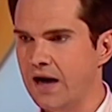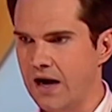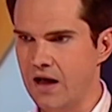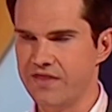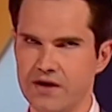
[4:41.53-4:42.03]

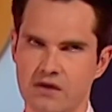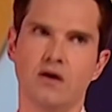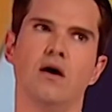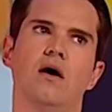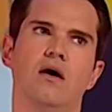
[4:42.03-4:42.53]
And I'll think,
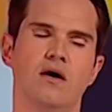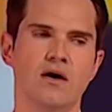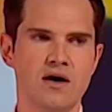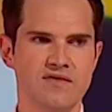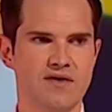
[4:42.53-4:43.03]
oh,
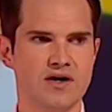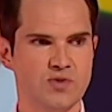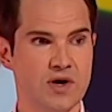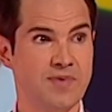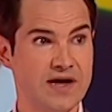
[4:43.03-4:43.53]
if I had
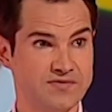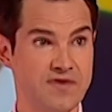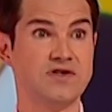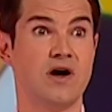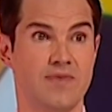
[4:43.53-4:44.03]
£20 for
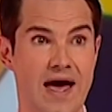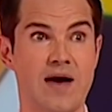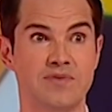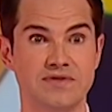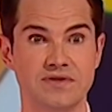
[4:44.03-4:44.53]
every time that
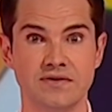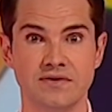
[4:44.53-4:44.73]
happened.